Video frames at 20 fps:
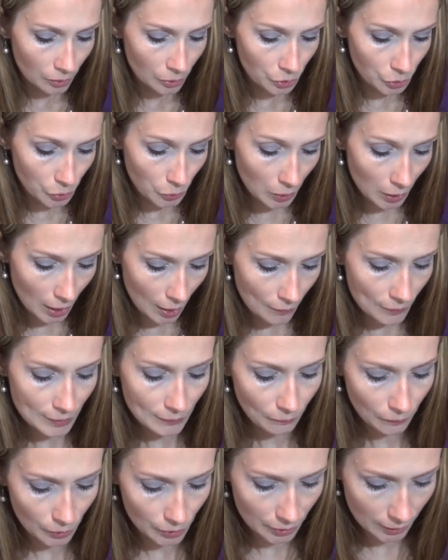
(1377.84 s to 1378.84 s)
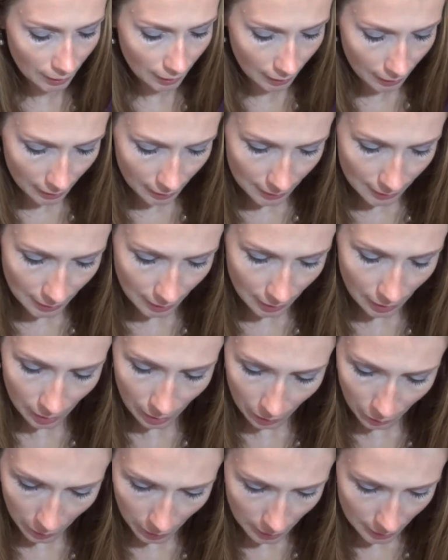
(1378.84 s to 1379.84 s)
True Love's First Kiss, and the
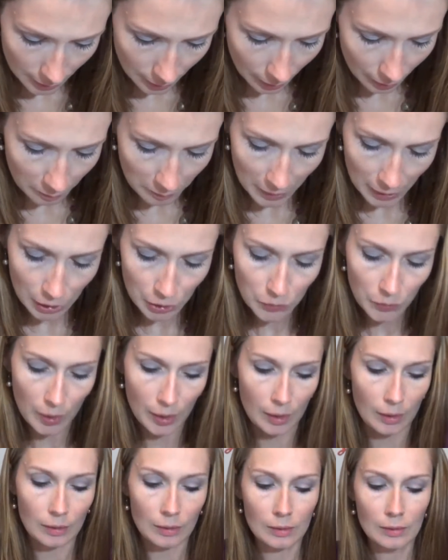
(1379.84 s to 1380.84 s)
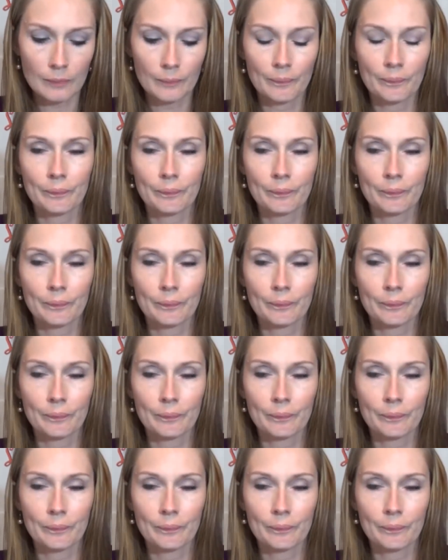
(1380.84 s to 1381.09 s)
other one is called Betrayal.